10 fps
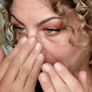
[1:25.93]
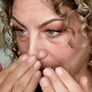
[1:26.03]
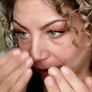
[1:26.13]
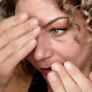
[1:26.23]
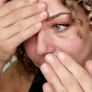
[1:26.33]

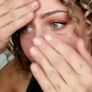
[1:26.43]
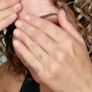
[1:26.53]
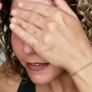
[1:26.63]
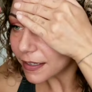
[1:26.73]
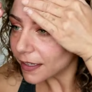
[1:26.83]

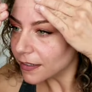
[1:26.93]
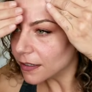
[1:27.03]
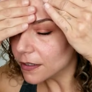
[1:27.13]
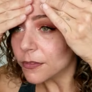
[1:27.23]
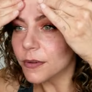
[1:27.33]
And it,
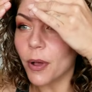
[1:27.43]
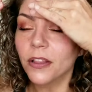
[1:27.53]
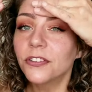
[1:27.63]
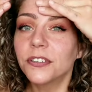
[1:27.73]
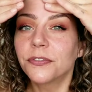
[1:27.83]

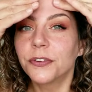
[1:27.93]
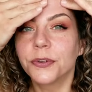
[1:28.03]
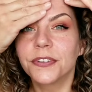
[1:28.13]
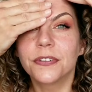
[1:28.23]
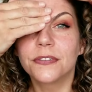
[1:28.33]
apologies for
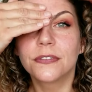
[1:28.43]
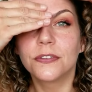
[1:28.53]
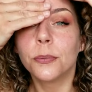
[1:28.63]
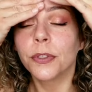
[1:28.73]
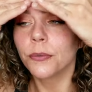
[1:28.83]
noises
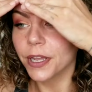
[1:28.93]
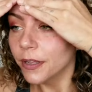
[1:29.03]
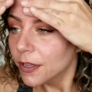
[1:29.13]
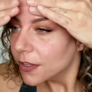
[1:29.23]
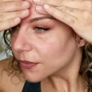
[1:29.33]
too, by the
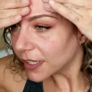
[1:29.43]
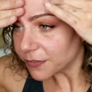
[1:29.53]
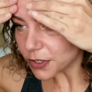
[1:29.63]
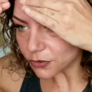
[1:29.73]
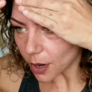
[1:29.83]
way. So I
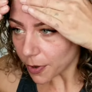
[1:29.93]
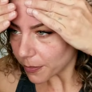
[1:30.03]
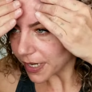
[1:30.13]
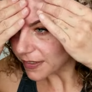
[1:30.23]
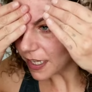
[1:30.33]
left a drop
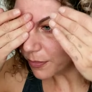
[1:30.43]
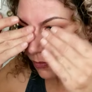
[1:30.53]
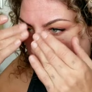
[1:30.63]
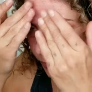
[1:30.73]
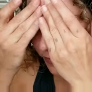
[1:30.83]
on my table
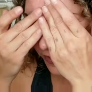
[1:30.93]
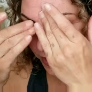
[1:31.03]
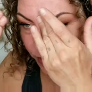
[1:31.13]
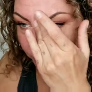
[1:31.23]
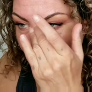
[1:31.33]
while I was
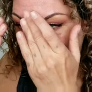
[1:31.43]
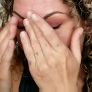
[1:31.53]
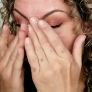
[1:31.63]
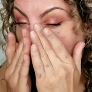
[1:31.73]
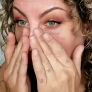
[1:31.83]
getting
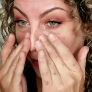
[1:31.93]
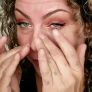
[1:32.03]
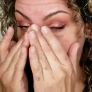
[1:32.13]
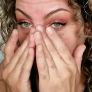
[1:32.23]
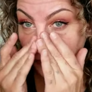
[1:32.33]
ready, and
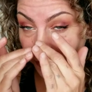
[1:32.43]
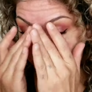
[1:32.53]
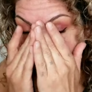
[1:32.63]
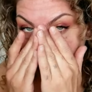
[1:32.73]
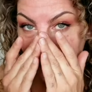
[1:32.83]
it
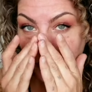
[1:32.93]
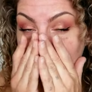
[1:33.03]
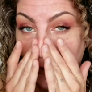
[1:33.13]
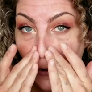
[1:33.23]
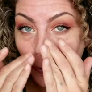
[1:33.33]
literally turns
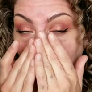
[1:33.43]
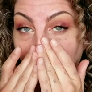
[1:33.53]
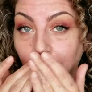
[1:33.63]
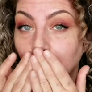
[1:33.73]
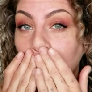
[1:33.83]
into powder. Like
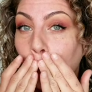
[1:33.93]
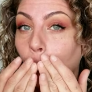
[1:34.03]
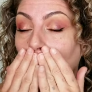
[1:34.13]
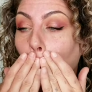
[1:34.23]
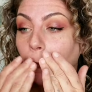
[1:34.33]
it turns
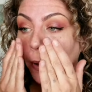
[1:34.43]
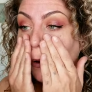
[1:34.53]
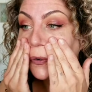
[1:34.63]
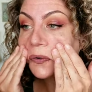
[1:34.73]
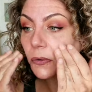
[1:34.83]
into a white
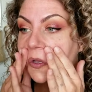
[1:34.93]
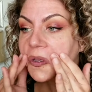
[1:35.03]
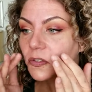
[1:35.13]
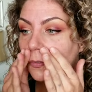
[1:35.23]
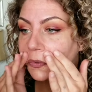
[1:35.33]
powder.
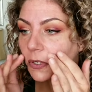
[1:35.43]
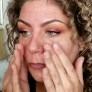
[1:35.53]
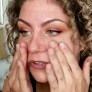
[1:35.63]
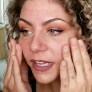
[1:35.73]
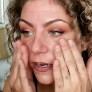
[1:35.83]
So I'm just gonna
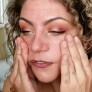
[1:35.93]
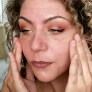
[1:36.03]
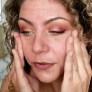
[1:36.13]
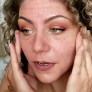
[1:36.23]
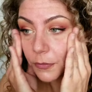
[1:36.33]
put that
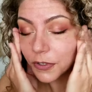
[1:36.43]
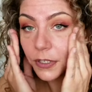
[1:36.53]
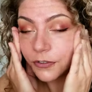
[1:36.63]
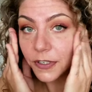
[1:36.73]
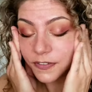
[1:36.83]
everywhere that I'm really
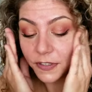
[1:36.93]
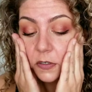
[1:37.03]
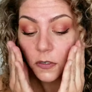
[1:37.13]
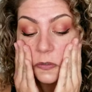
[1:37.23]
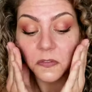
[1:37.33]
greasy,
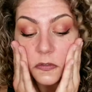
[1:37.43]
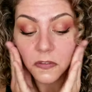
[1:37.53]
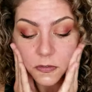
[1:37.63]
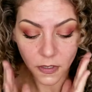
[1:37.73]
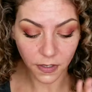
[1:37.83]

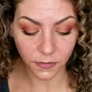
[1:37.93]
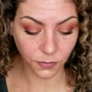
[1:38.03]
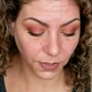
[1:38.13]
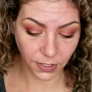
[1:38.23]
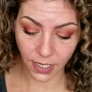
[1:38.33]
because as
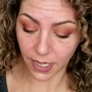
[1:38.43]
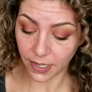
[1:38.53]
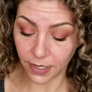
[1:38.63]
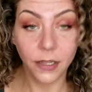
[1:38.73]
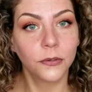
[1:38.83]
we,
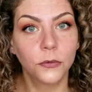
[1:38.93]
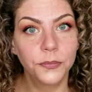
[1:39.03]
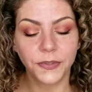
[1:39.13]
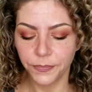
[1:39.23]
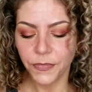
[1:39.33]
uh, oops.